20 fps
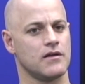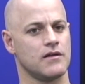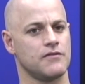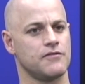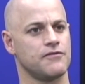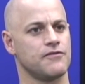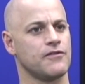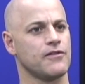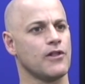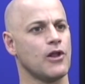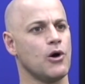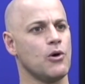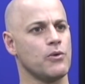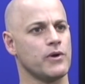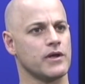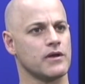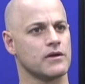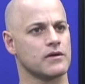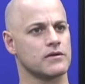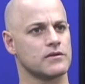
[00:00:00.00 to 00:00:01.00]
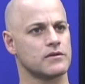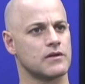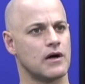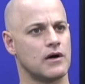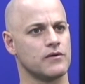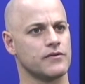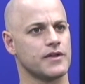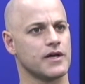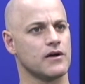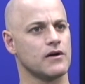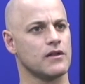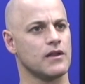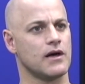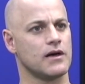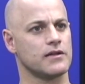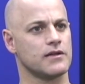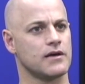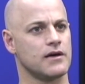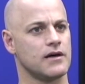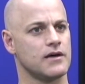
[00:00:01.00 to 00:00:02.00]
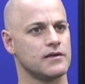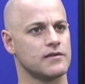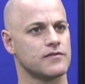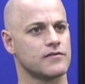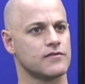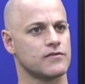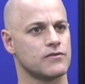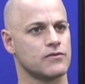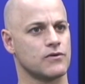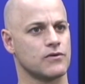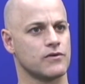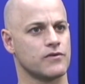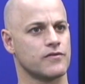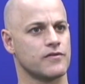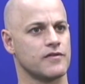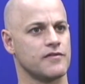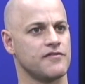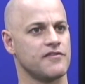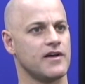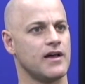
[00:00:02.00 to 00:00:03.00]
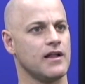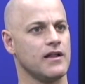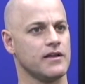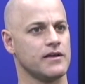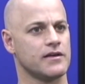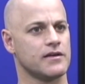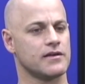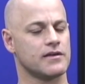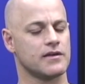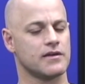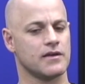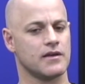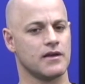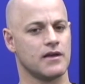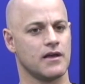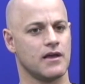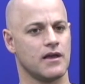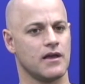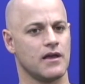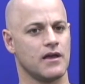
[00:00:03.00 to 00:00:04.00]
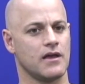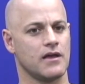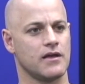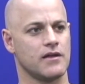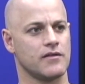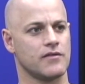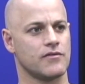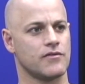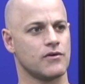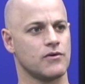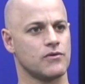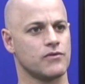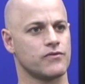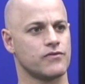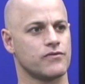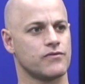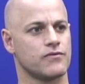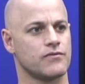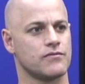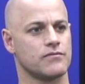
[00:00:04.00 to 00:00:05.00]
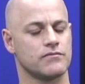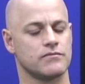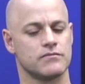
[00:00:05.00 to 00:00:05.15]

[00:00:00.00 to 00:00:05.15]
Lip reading: flowing down the Golan Heights towards the valley, and those